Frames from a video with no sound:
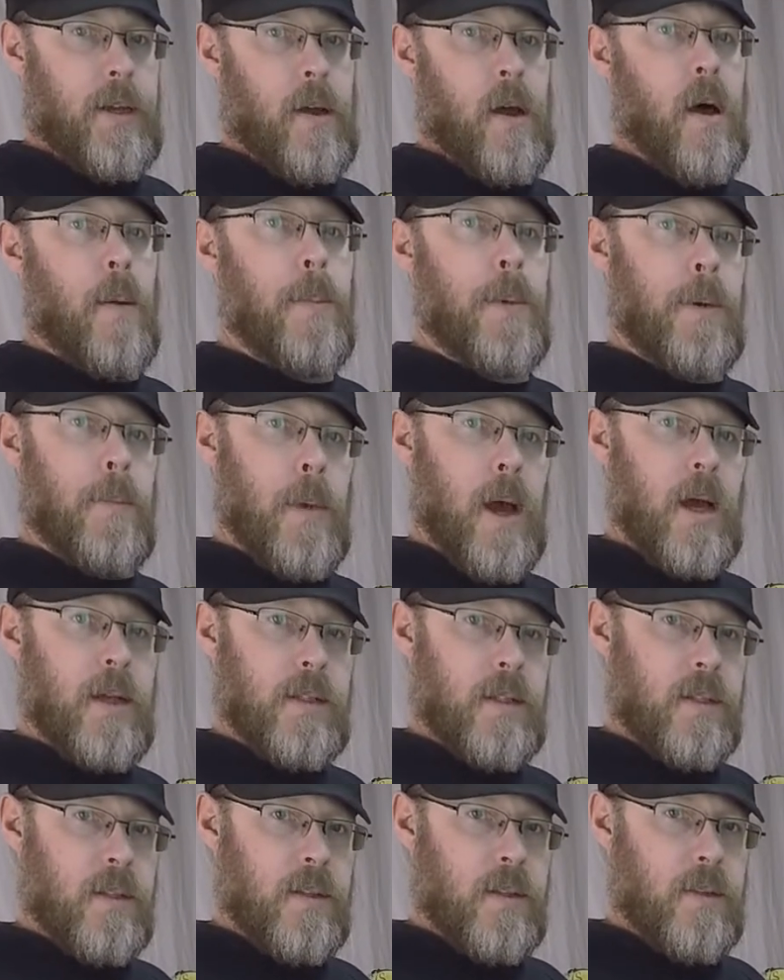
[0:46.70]

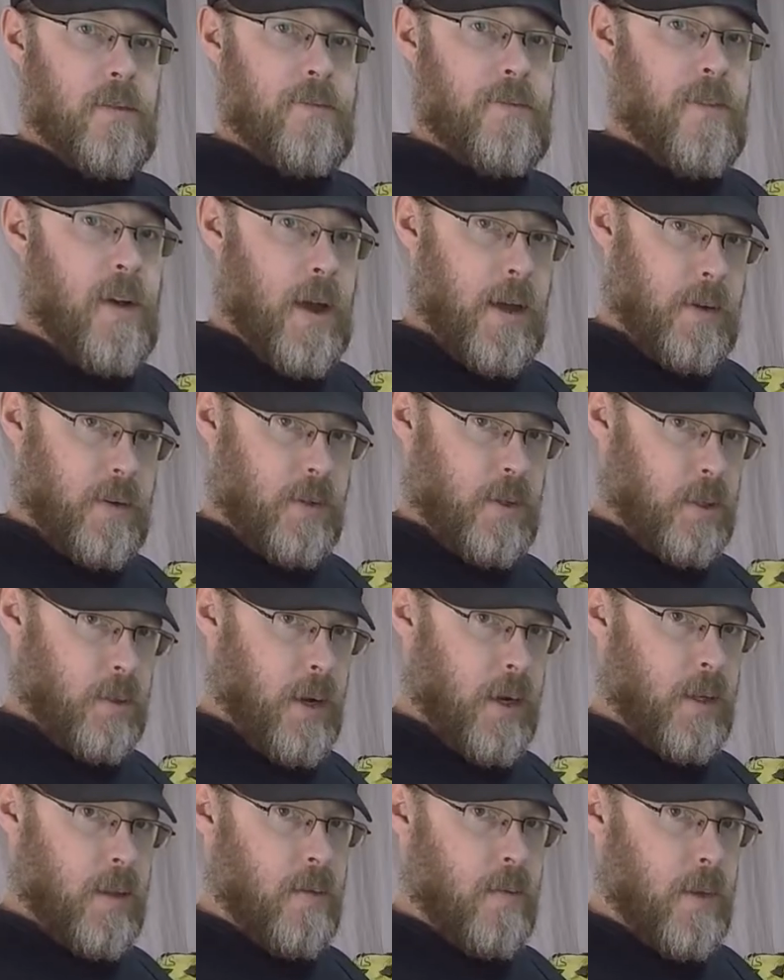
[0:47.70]
compromises the final
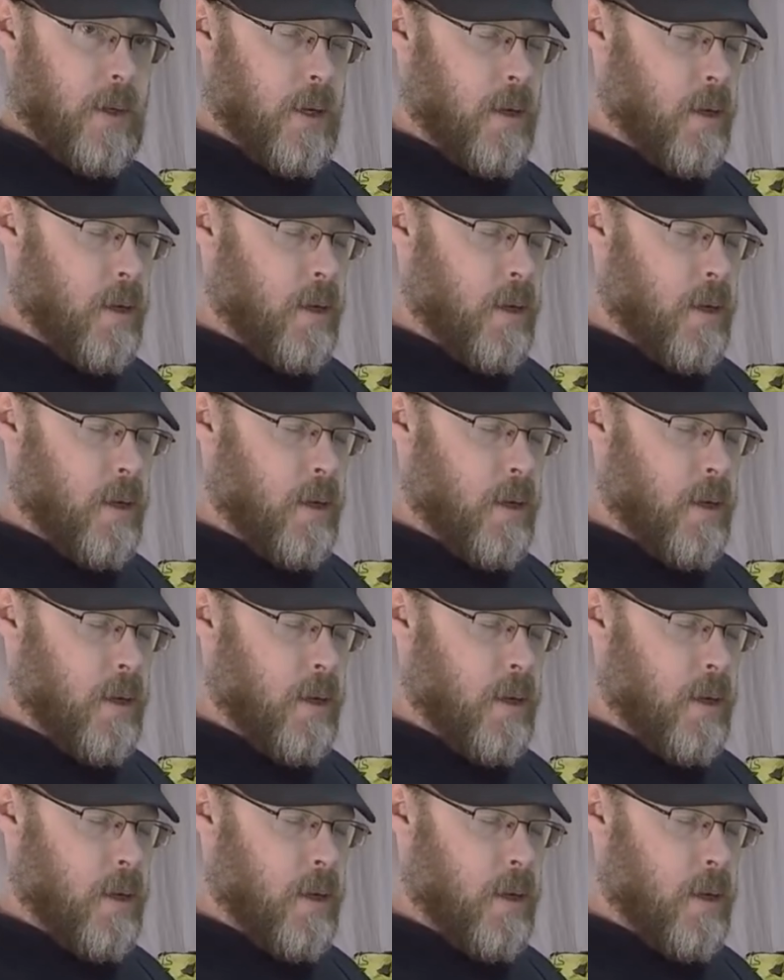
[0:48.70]
strength of the